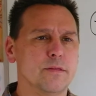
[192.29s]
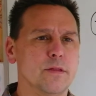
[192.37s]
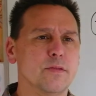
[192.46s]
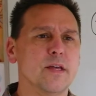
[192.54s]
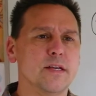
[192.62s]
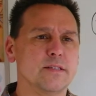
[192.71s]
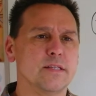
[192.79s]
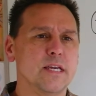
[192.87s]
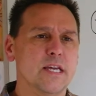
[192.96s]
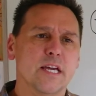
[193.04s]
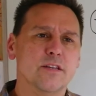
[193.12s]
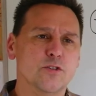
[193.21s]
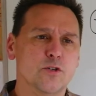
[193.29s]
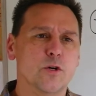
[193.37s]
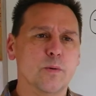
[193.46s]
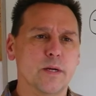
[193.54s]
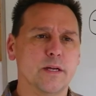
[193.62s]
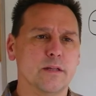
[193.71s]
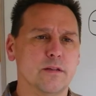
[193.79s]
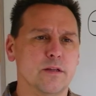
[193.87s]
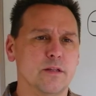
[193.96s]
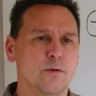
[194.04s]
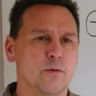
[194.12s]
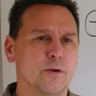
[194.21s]
the things that E is doing in,
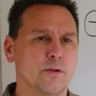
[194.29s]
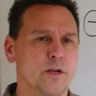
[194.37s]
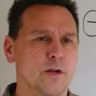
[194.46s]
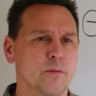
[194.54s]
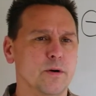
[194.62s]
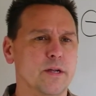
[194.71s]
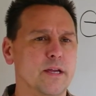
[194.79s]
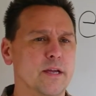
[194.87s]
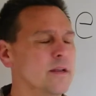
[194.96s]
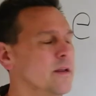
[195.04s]
in the world that you're working in?